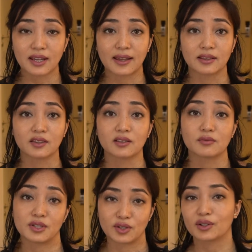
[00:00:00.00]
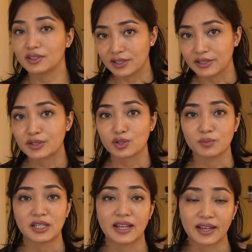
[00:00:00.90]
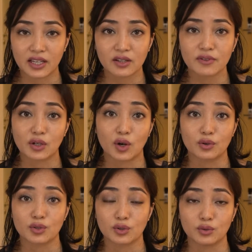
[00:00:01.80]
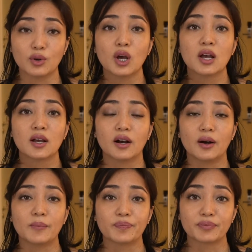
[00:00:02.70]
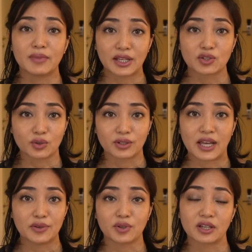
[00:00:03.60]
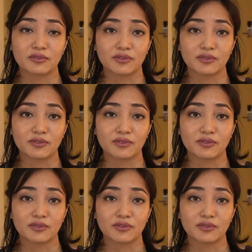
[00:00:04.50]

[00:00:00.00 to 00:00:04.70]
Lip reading: and the result needs to be negative in order to make sure that you can